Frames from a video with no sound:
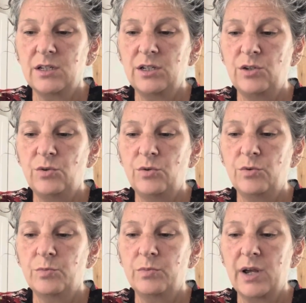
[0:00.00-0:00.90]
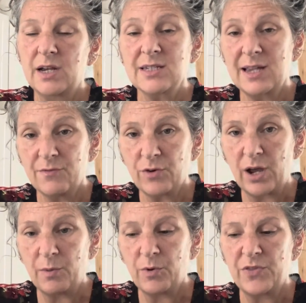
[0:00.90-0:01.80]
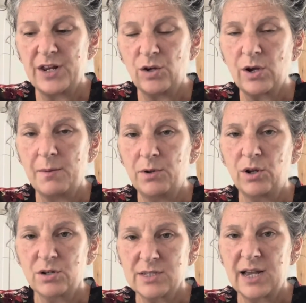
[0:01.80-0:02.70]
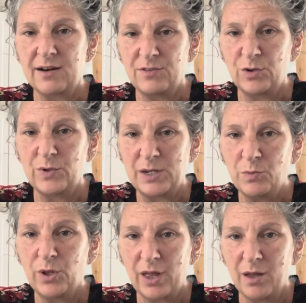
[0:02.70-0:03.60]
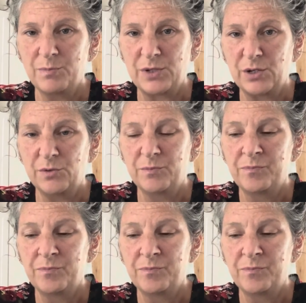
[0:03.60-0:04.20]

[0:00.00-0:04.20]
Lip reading: you ask him for help with it, he'll come alongside of you and he will help you.